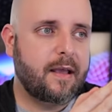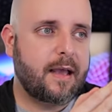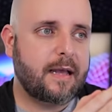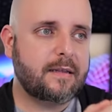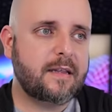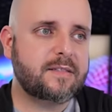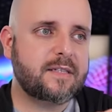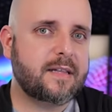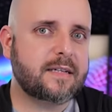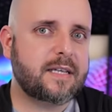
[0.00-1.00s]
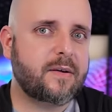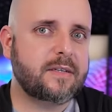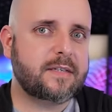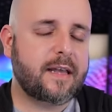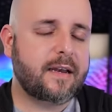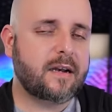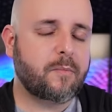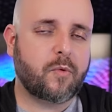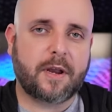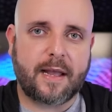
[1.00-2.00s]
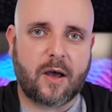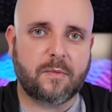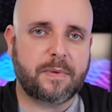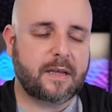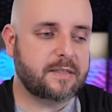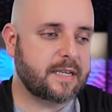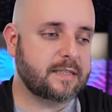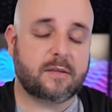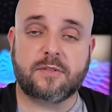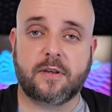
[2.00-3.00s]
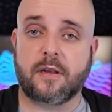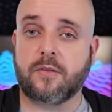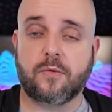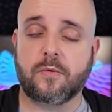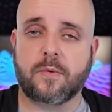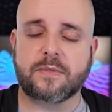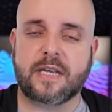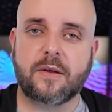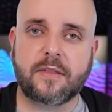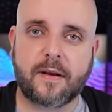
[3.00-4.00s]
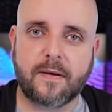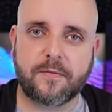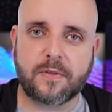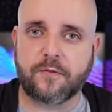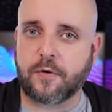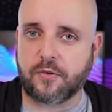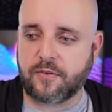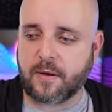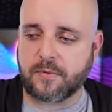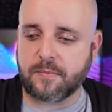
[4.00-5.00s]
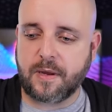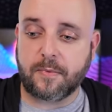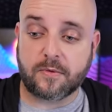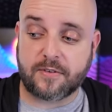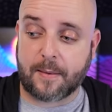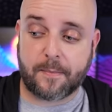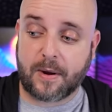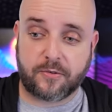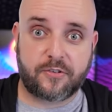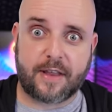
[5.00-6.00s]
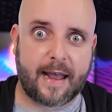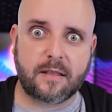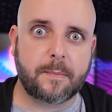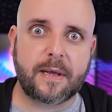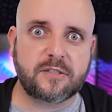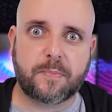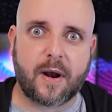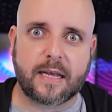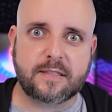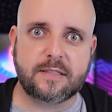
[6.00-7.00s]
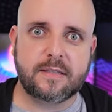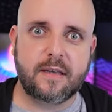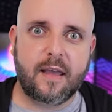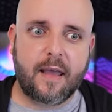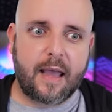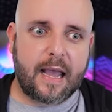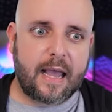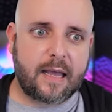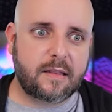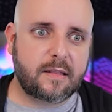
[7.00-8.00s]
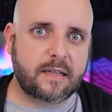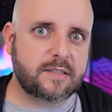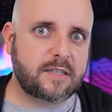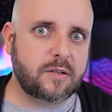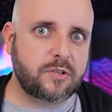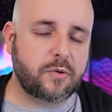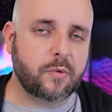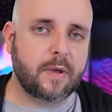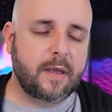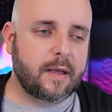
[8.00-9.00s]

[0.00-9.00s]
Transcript: At least that's how it ended up working out, because as I was looking through what was out there for the first couple of people, Cyberpower just had the best price. And they still do.